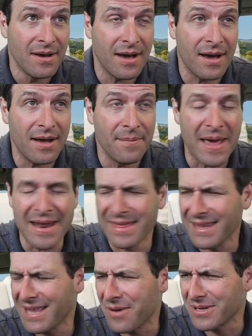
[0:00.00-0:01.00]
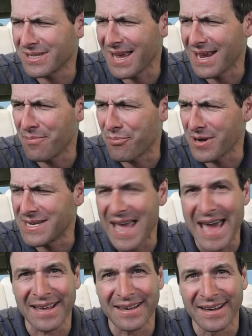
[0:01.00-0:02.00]
And I think that was like
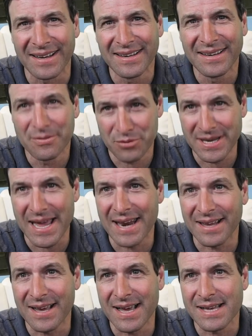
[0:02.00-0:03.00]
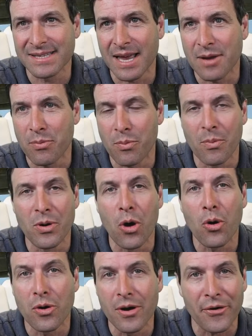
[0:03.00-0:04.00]
Britannica. Britannica has like
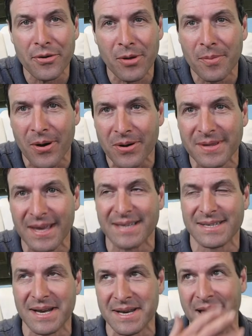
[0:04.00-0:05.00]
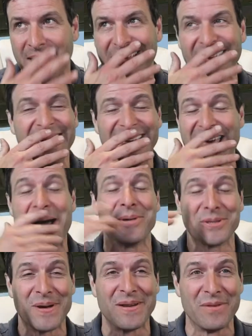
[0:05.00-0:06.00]
notable birthdays on a daily, and that was
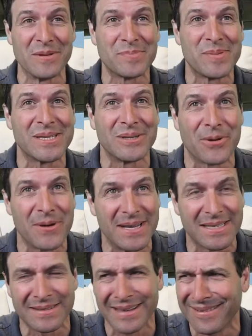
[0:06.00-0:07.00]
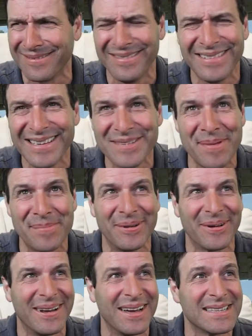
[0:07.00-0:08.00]
one of them, was Pistorius. I was like, these people are
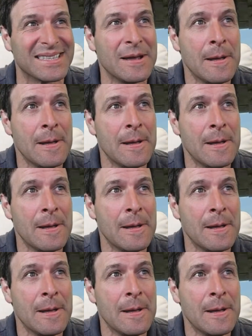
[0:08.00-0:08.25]
nuts.